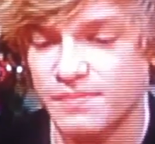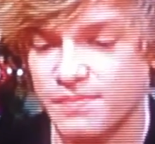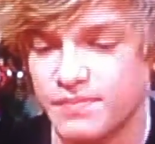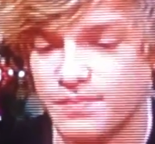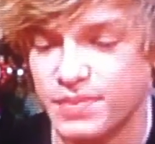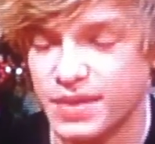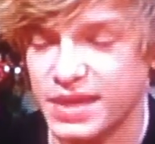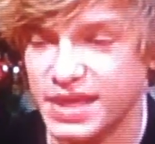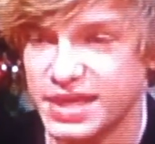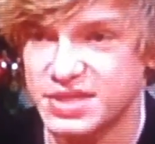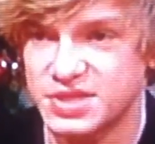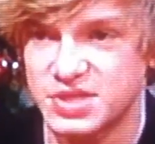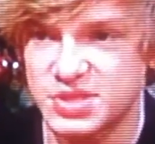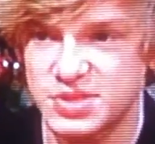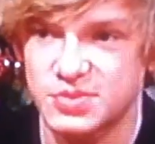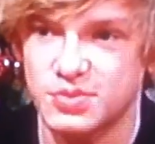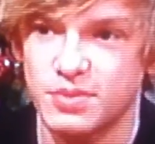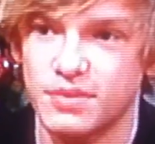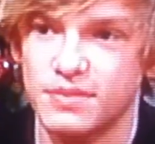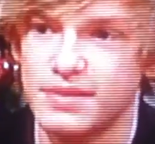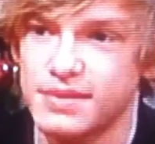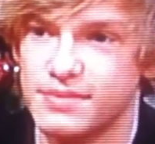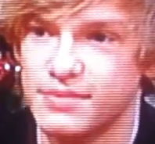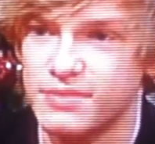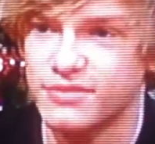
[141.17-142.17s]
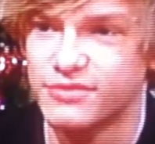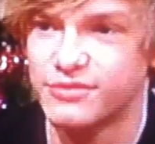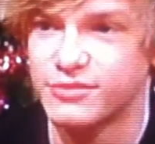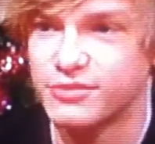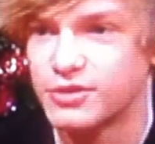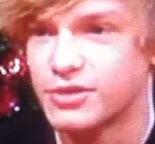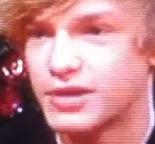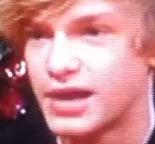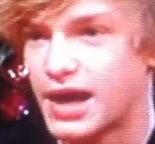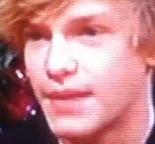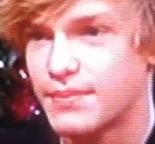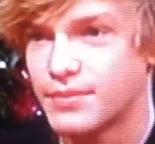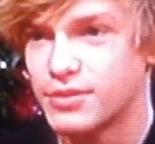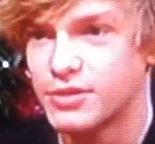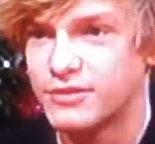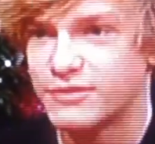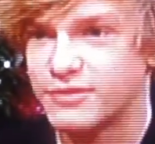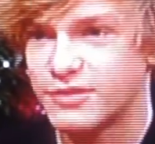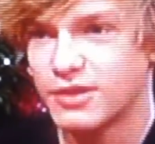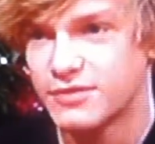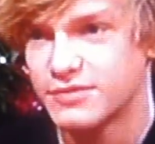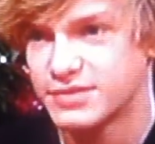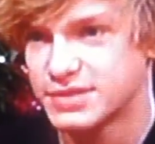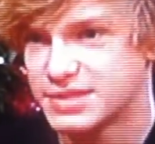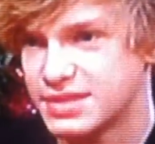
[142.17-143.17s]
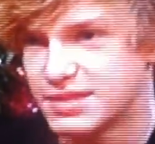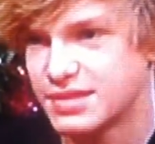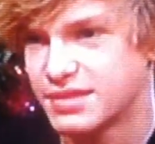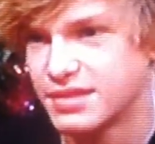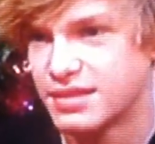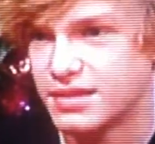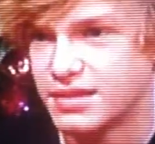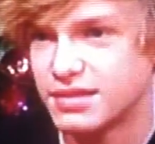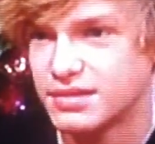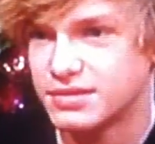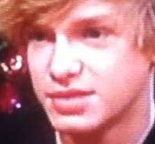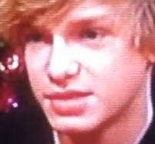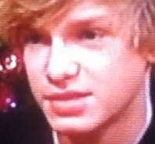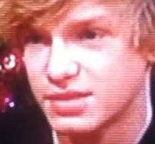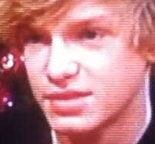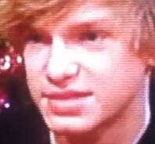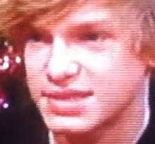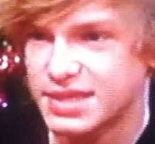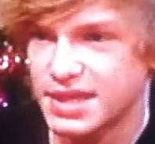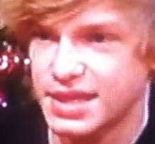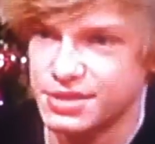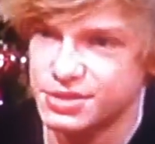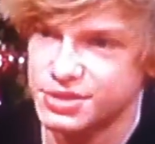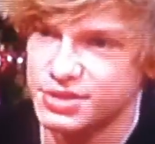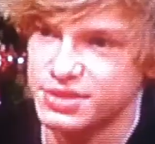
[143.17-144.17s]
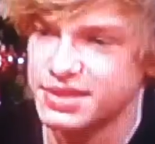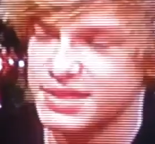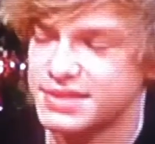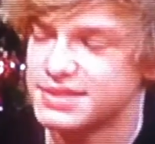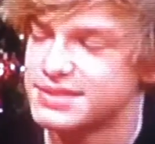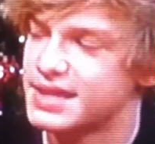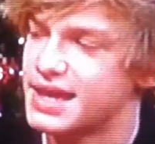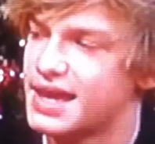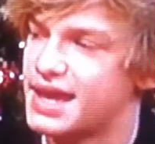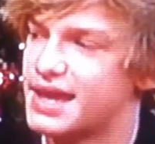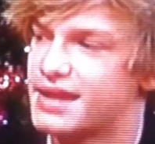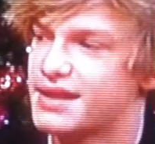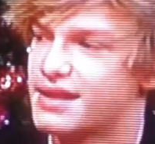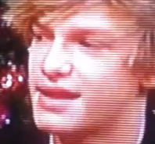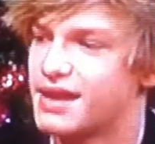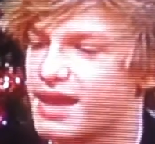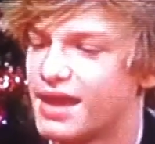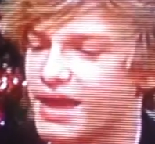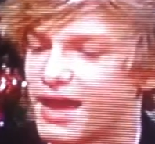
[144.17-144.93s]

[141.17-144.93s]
big into swimming before I moved over to Los Angeles, and